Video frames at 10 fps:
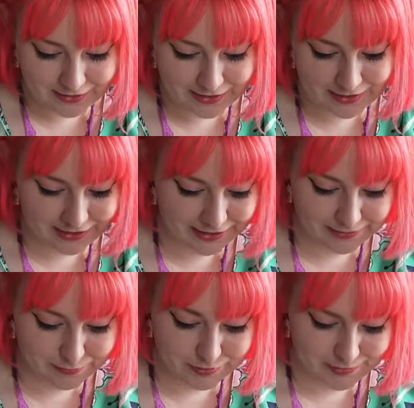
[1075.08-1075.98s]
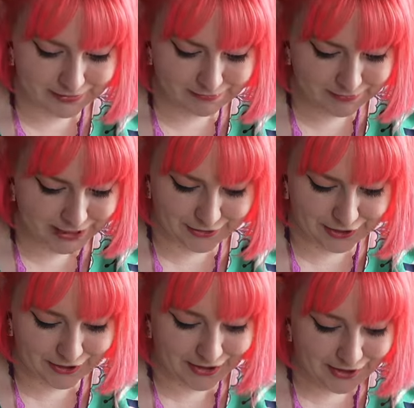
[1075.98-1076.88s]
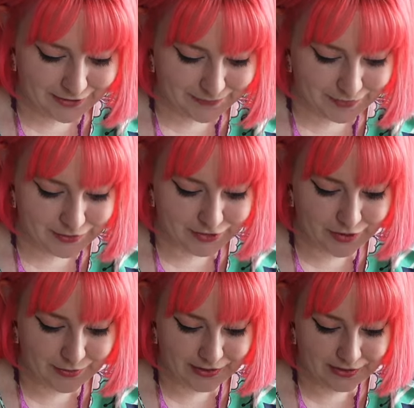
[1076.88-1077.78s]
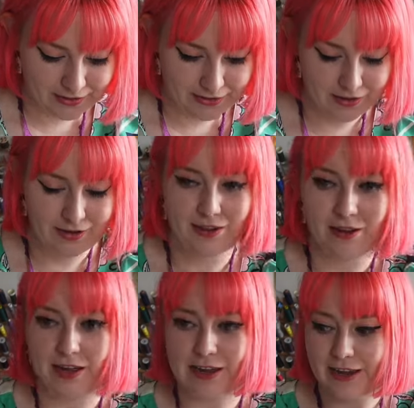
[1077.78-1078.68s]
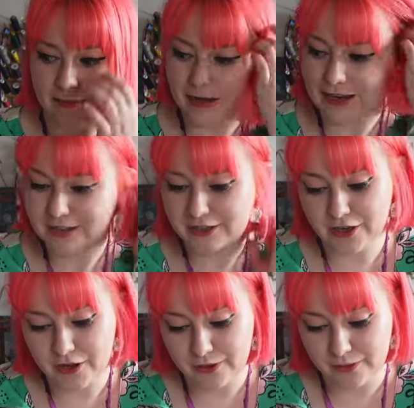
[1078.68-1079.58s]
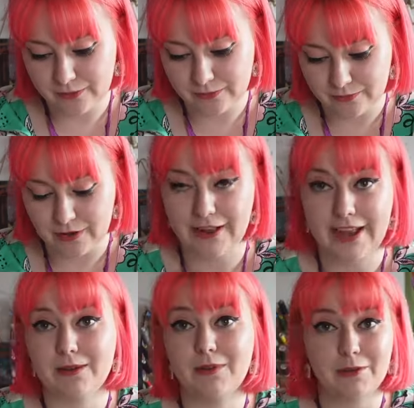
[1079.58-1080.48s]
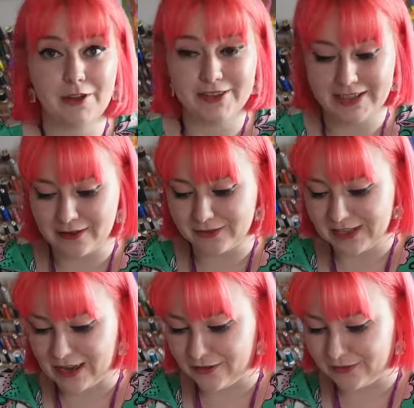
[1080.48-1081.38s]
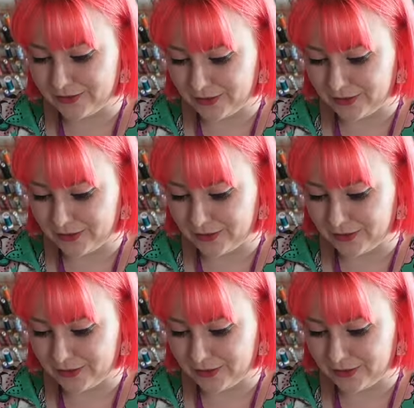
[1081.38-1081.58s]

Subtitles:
I think I can probably tell you. So I am planning to go, well I'm going down south